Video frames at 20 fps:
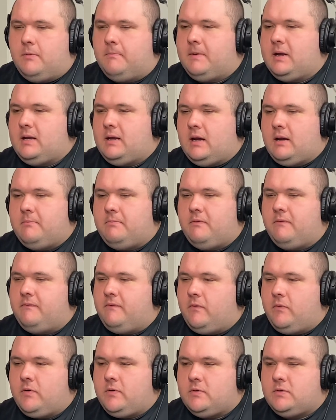my dad
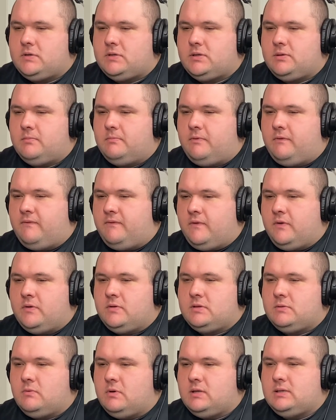prefers
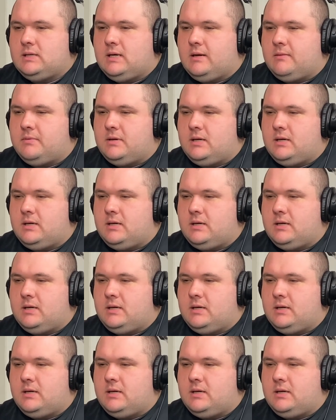WhatsApp.